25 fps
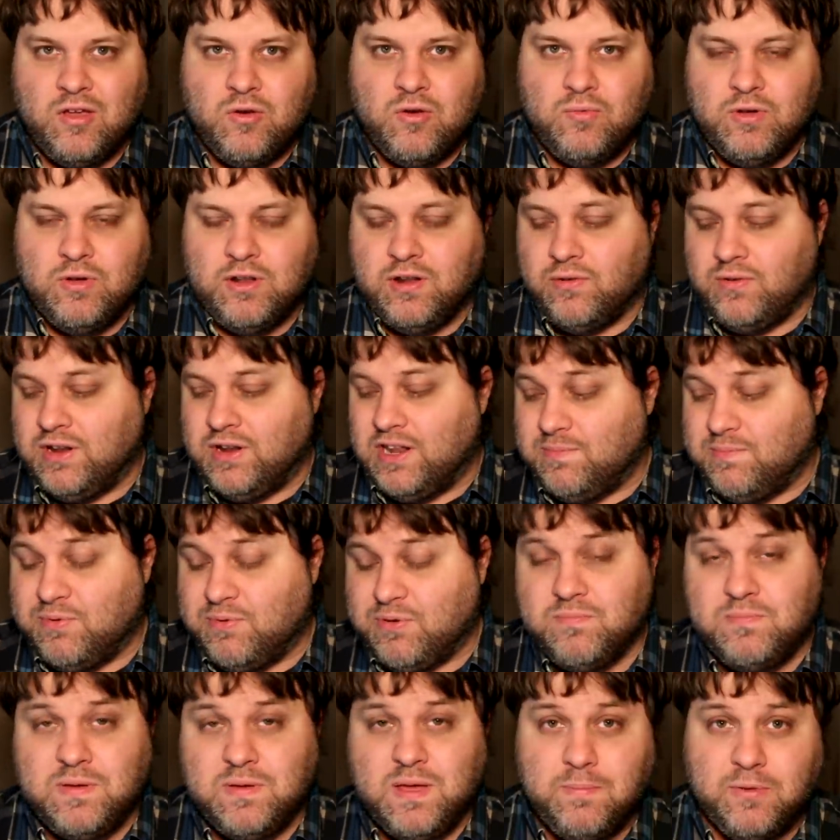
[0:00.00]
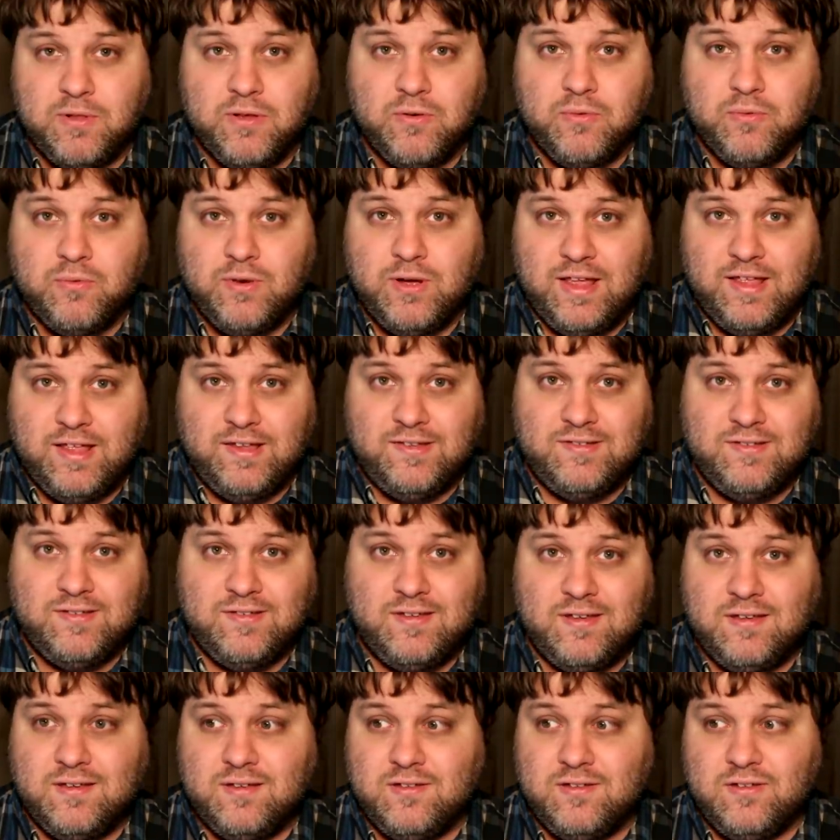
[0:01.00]
We don't need to put people at
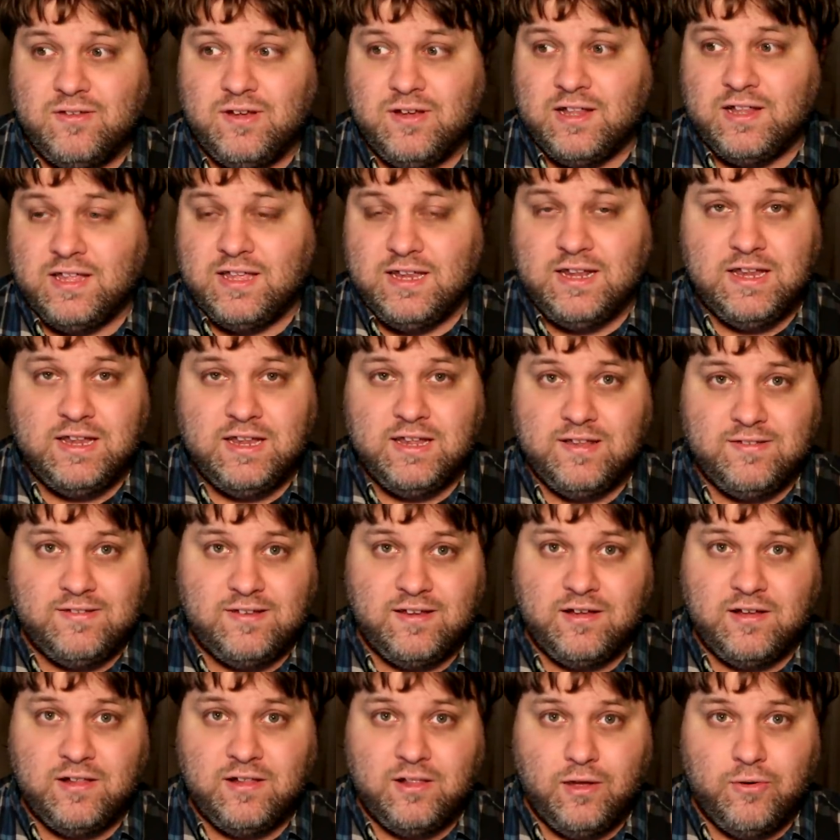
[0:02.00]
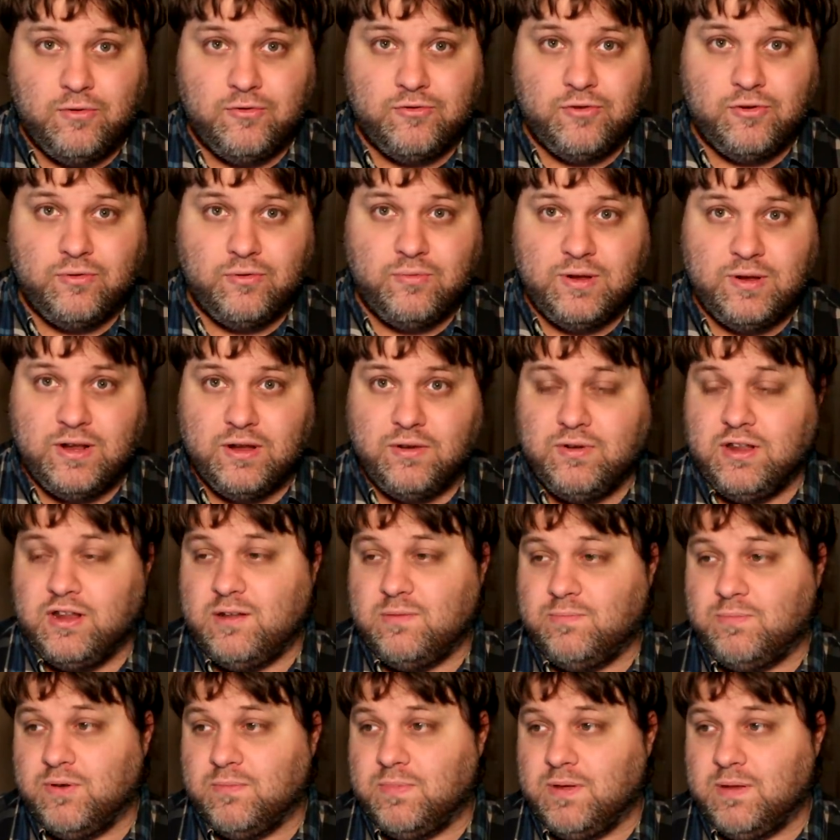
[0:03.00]
risk cleaning its enclosure. We don't need to
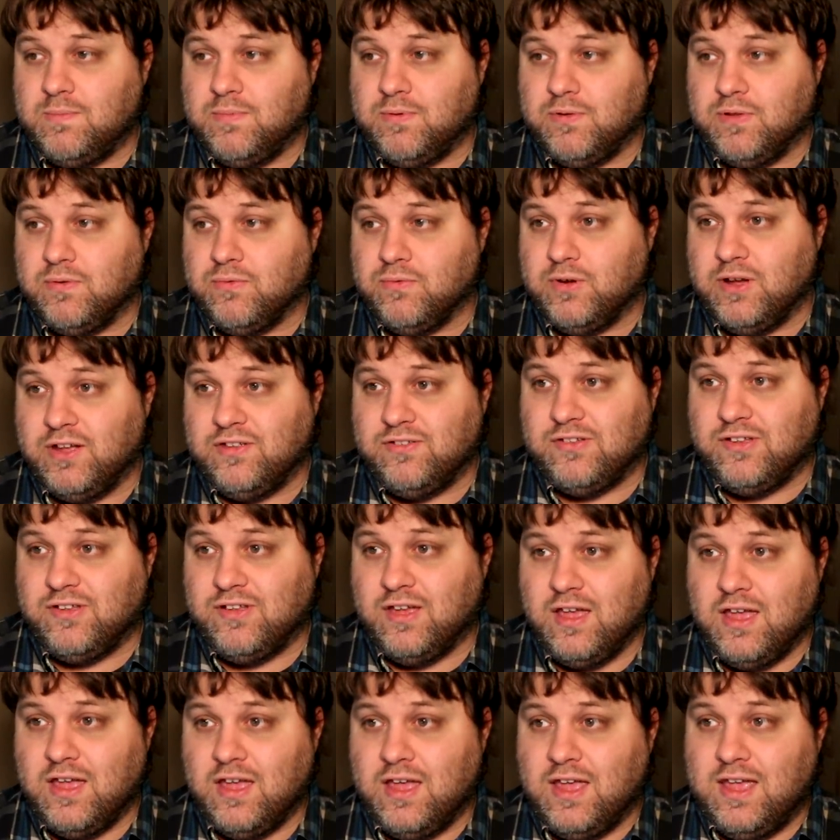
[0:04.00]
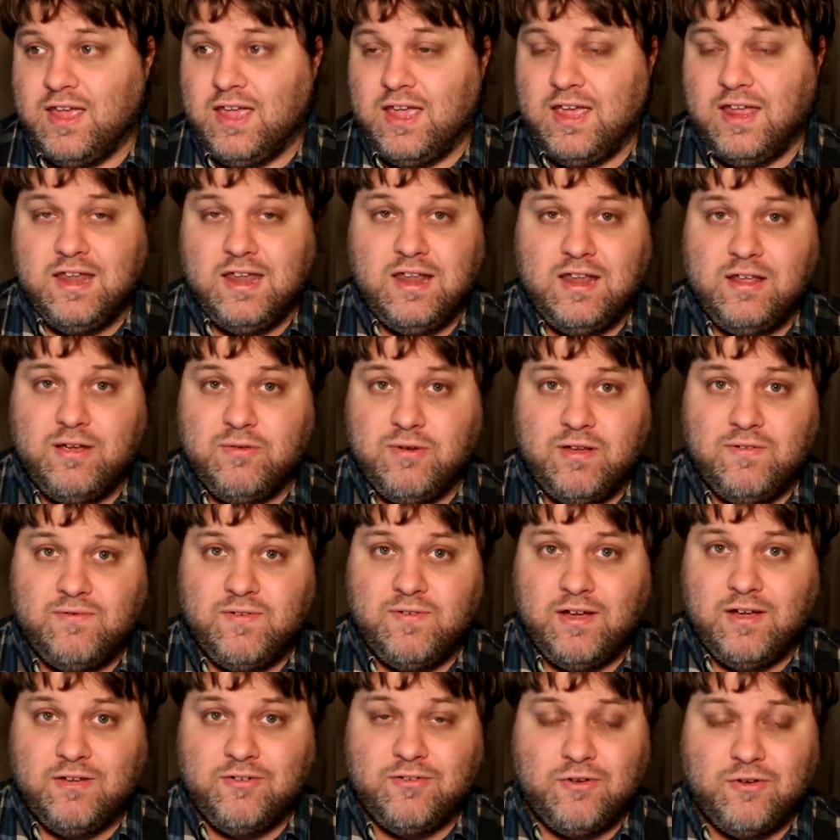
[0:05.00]
put people at risk in any way,
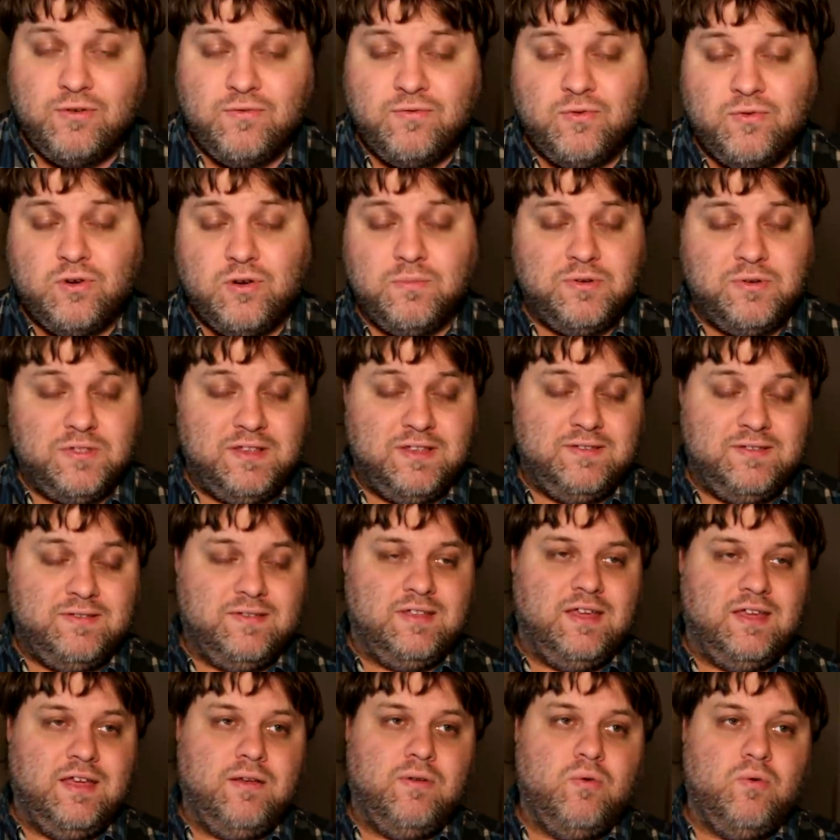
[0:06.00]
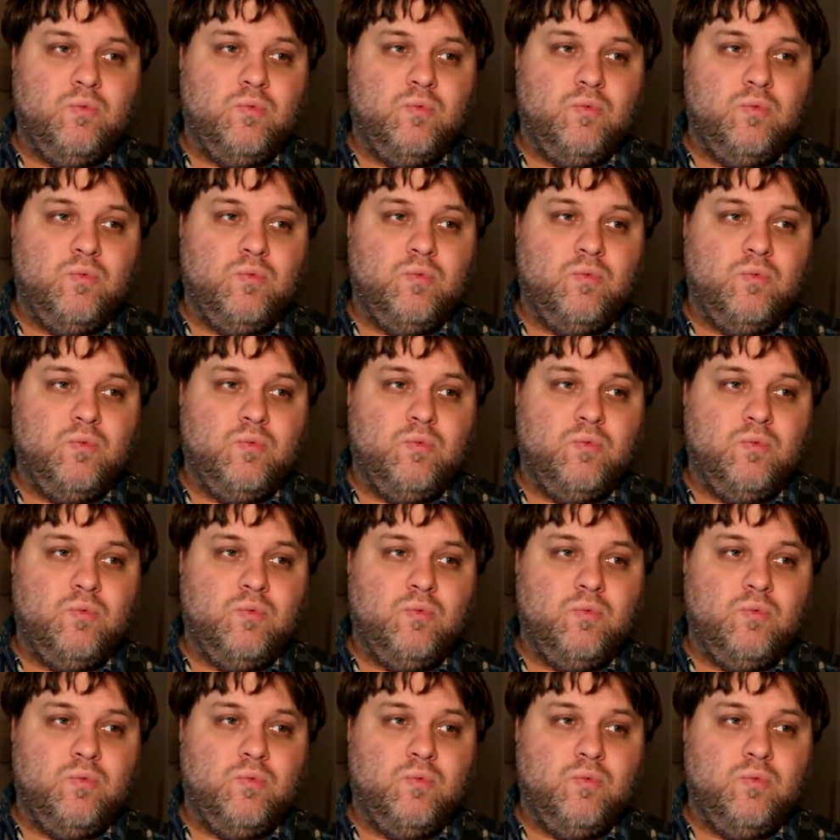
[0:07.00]
fashion, or form with this thing.